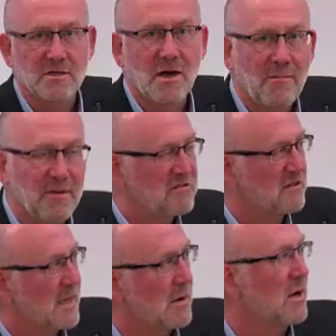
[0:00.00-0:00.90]
topics
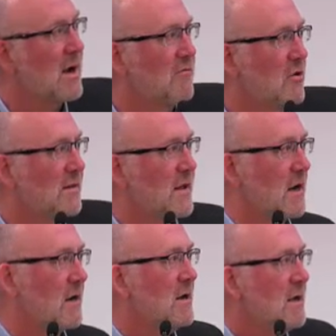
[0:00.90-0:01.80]
that they were covering
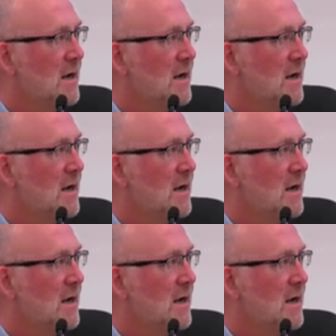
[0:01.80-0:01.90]
there